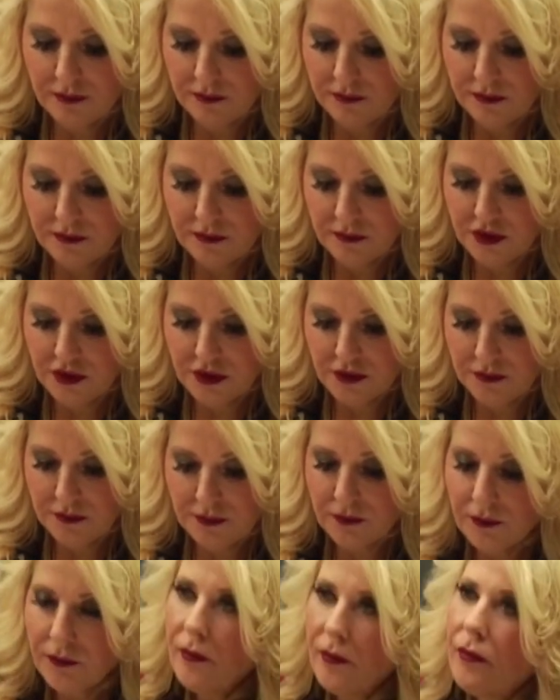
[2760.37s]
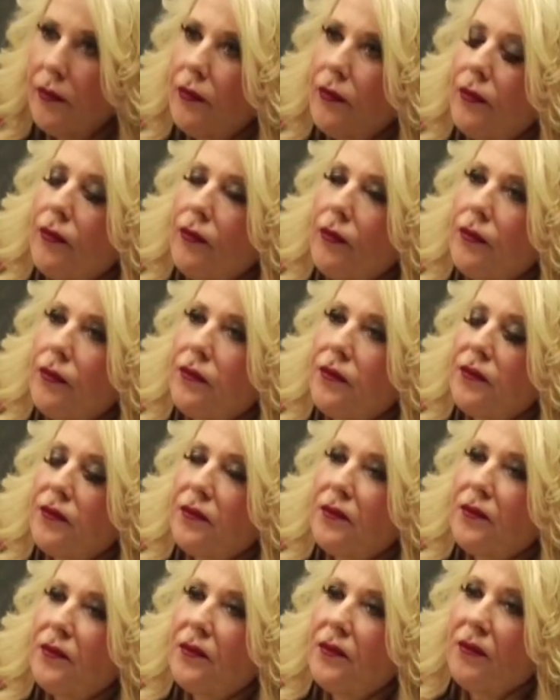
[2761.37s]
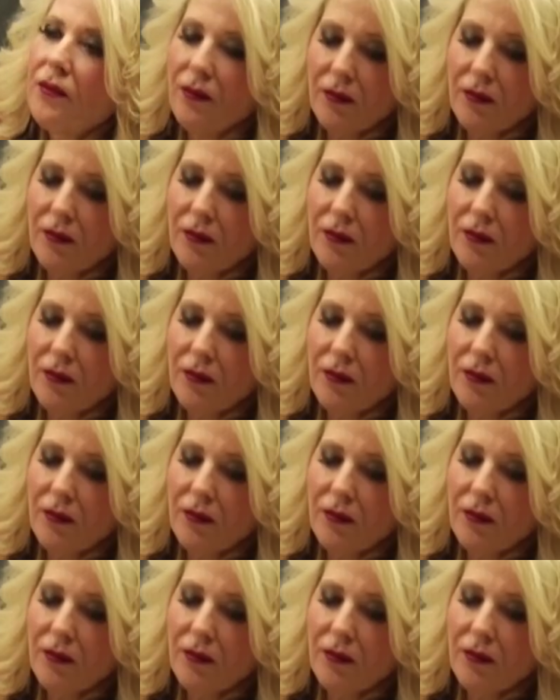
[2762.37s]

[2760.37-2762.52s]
What was, and it looks like from